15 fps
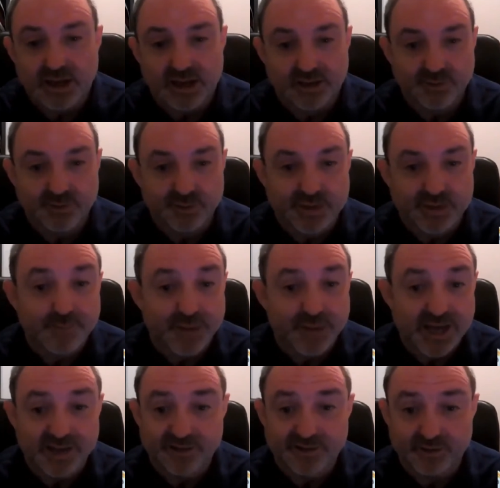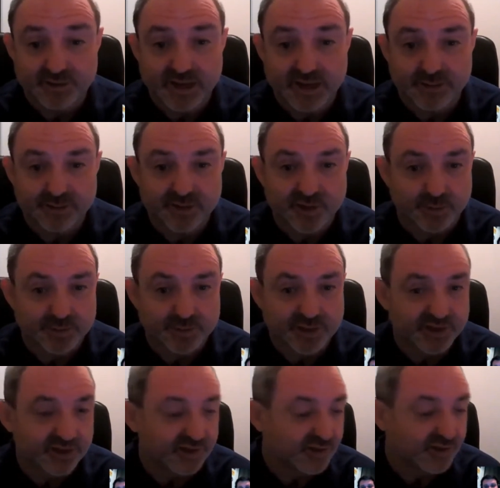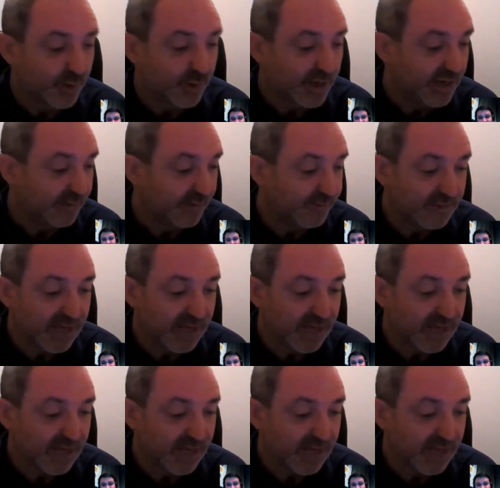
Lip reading: You'll get beers that will come into competitions with